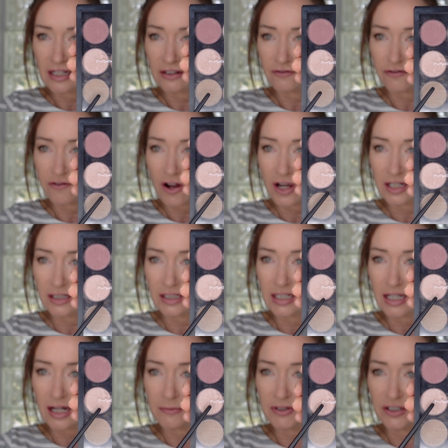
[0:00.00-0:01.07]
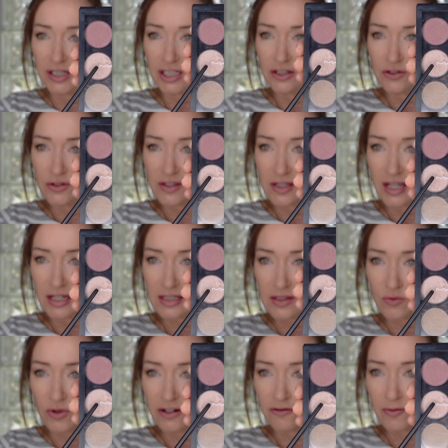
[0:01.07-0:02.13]
And finally, I'm going to use
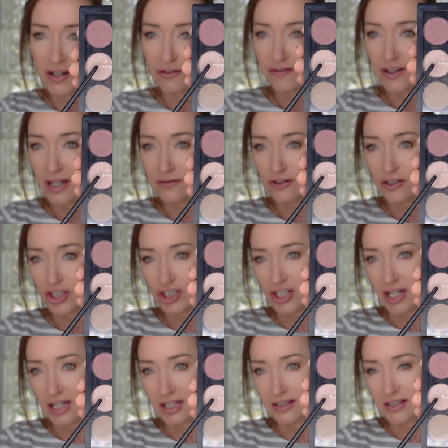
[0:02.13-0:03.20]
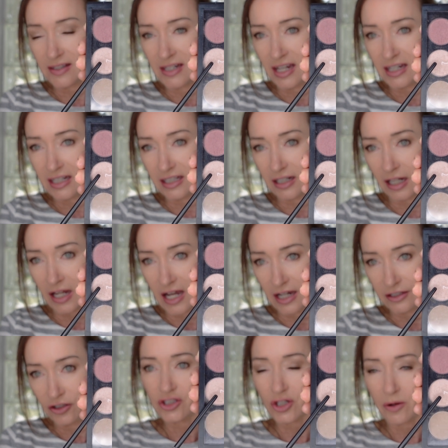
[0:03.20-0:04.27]
this, one of my favorite shades, Naked
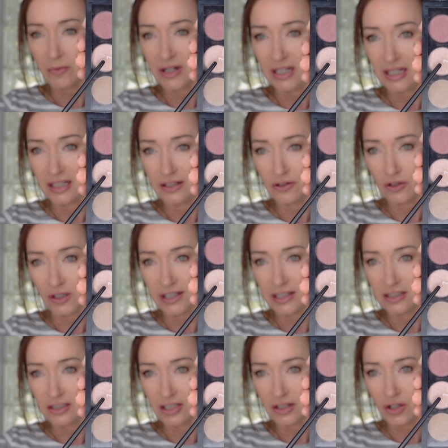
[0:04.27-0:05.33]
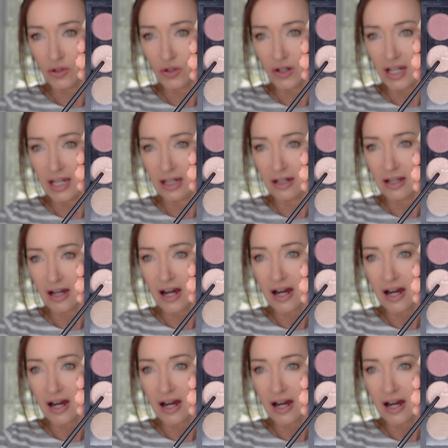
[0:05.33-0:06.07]
Lunch, on my inner lid to create a